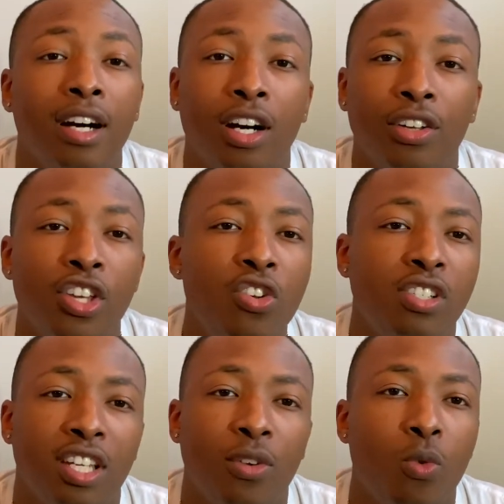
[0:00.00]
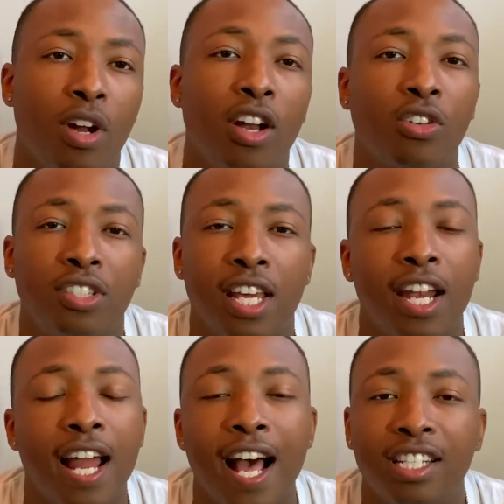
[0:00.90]
using one of those
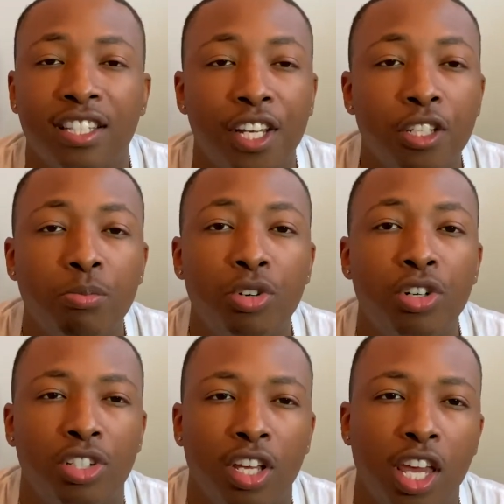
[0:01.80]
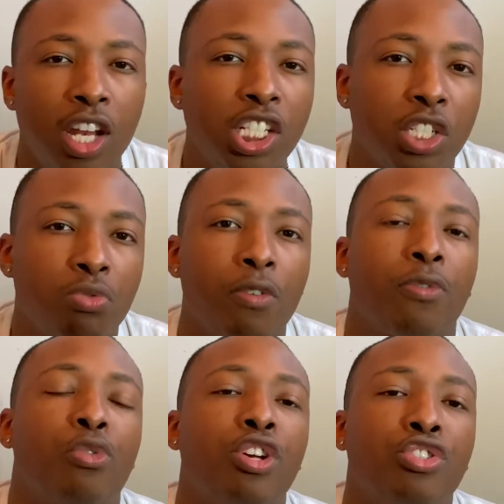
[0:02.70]
standardized test books, it'll just
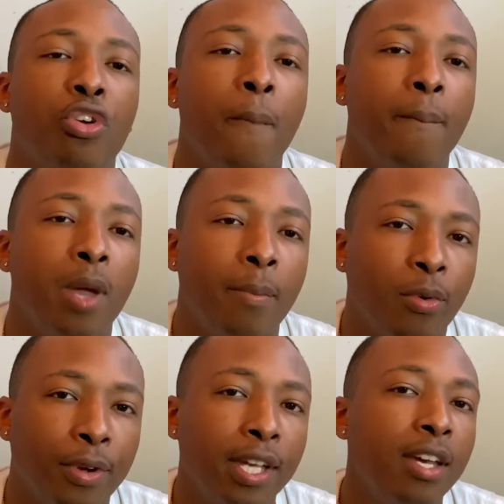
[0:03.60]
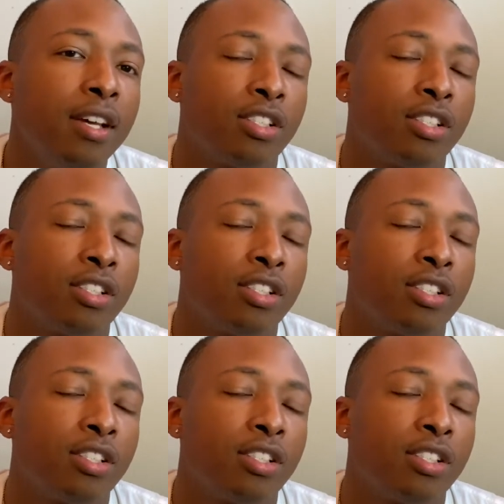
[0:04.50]
refresh your memory.